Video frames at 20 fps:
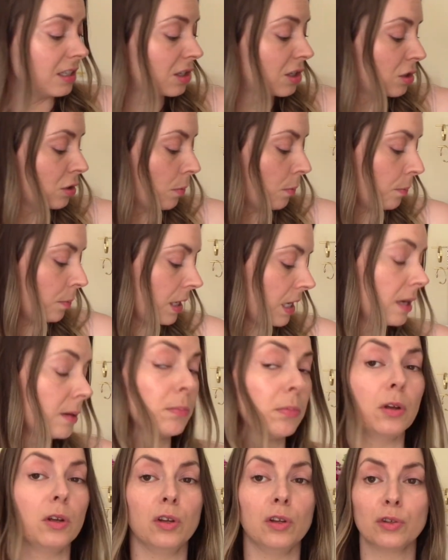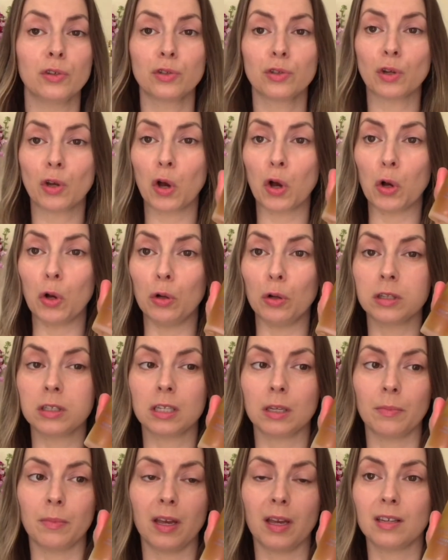is some people's
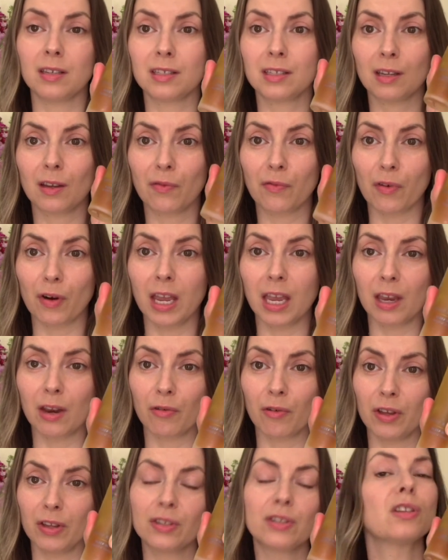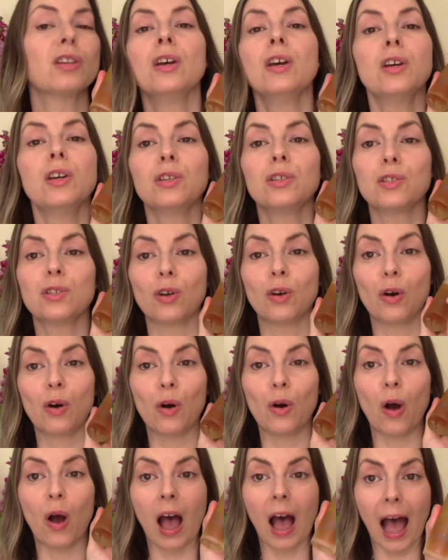ultimate fragrance,
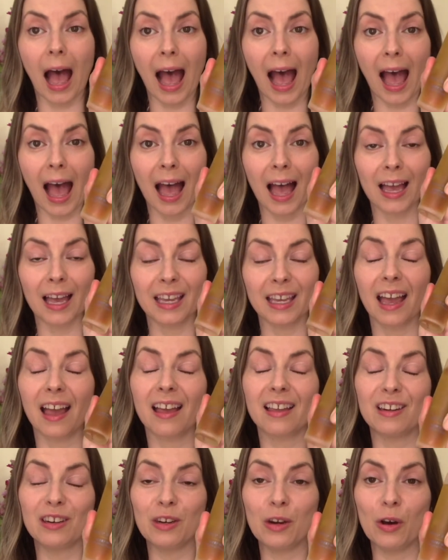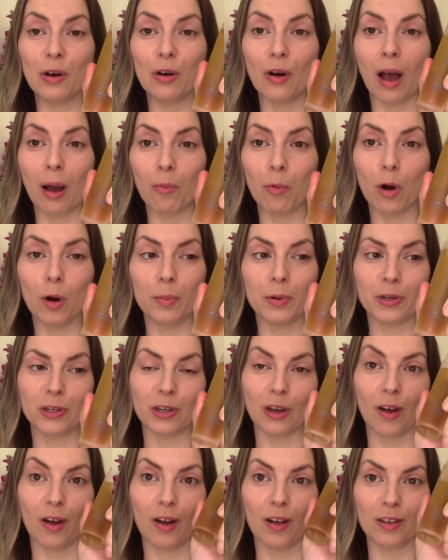so I know I won't be
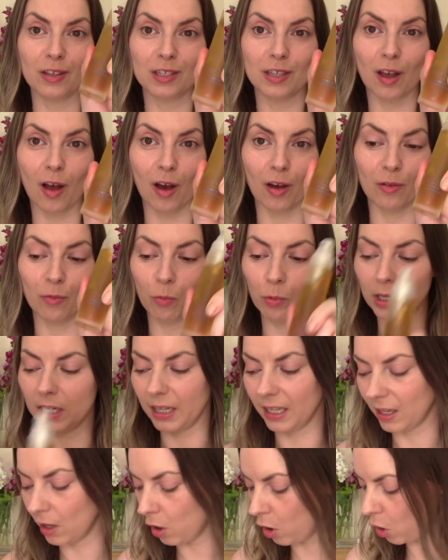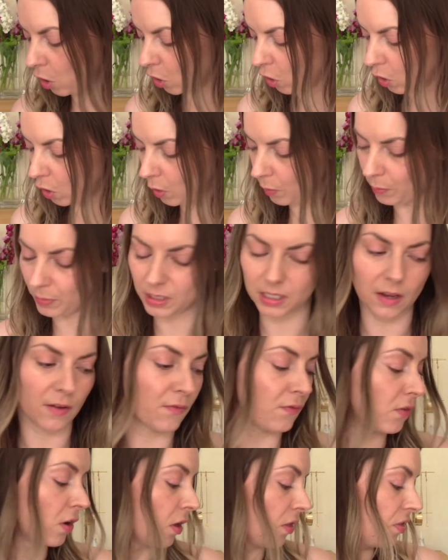short on willing homes
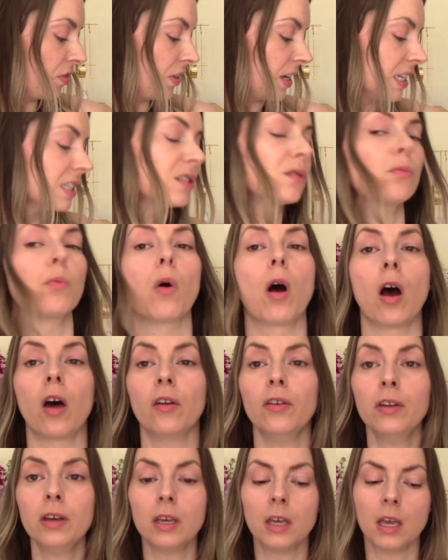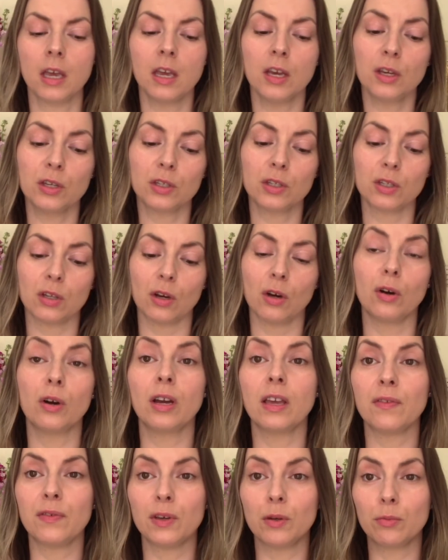for this one. So
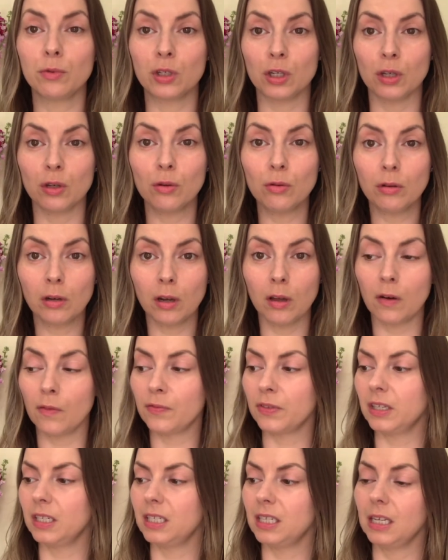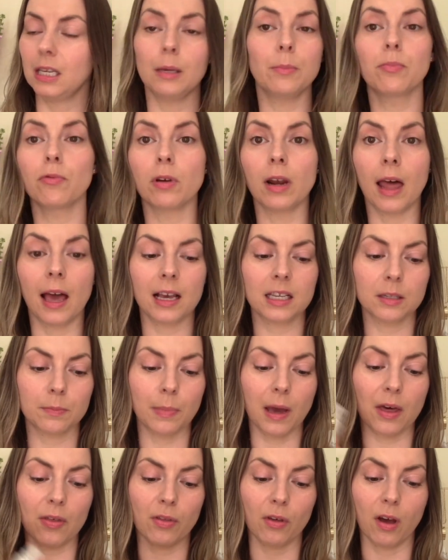if you do love the Deep Relax
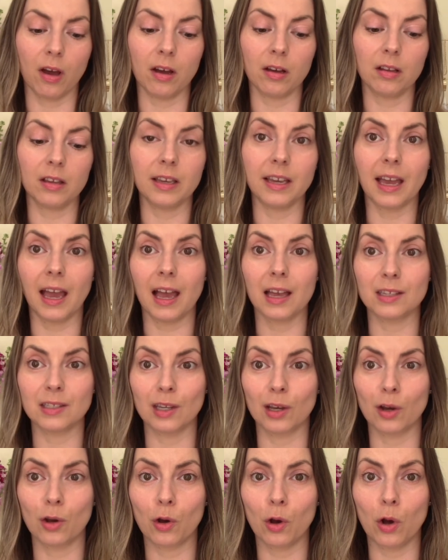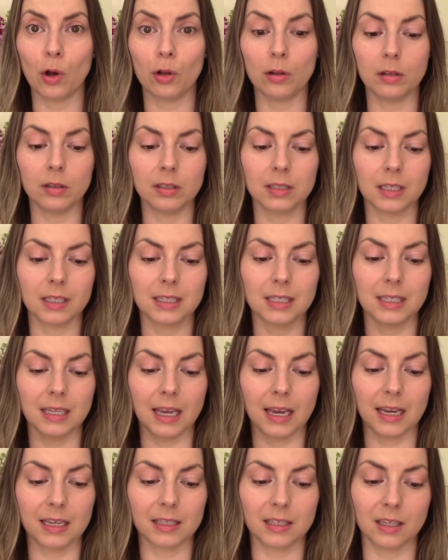bath oil, it has a cult
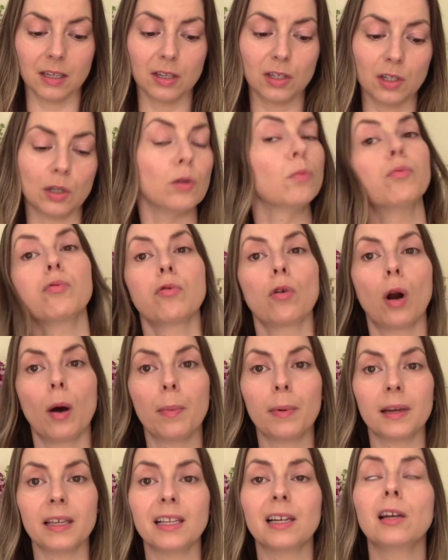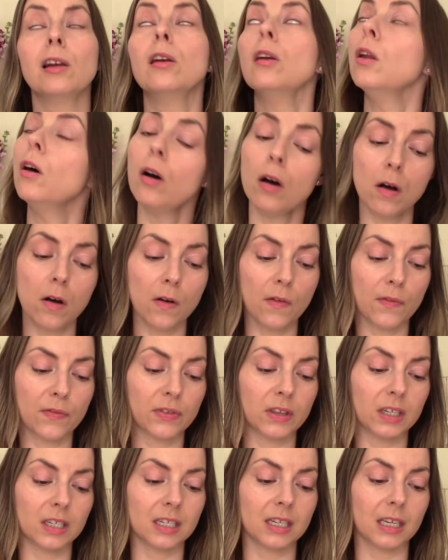status, you'll probably
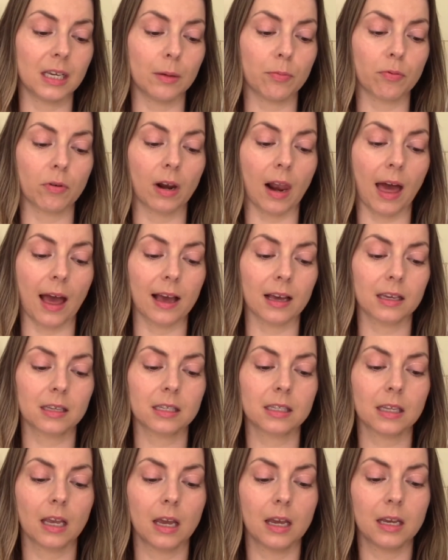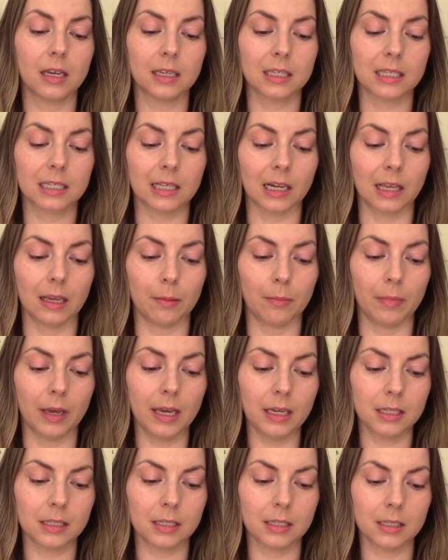love the Deep Relax sleep
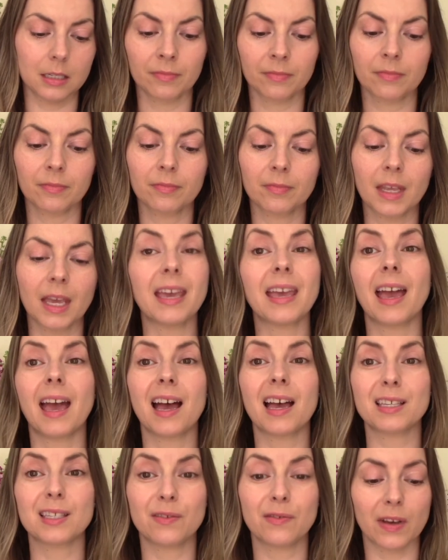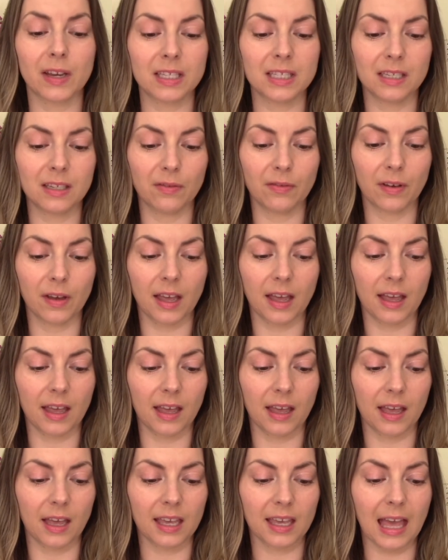mist. It has
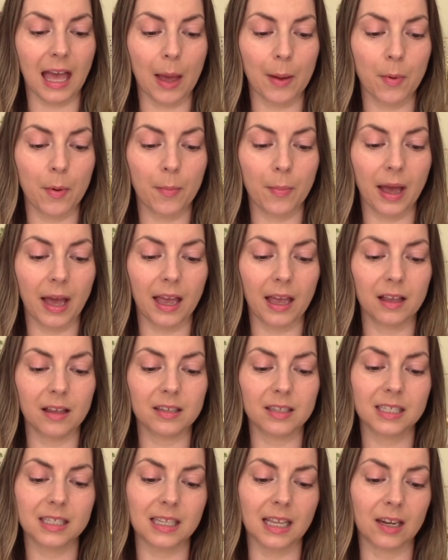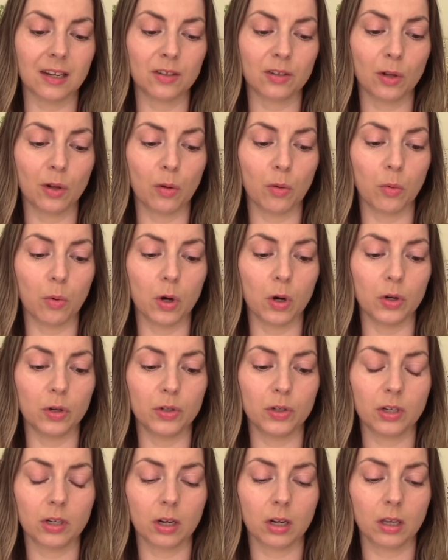vetiver, chamomile,
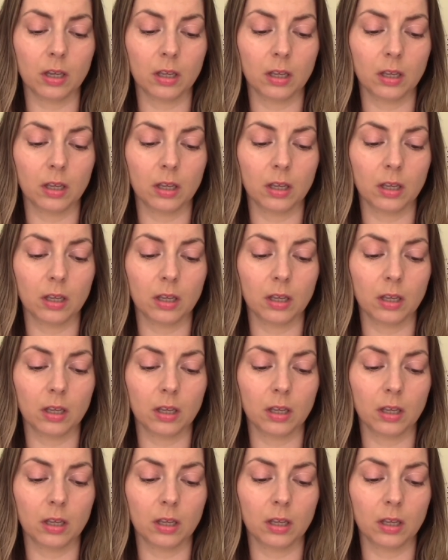sandalwood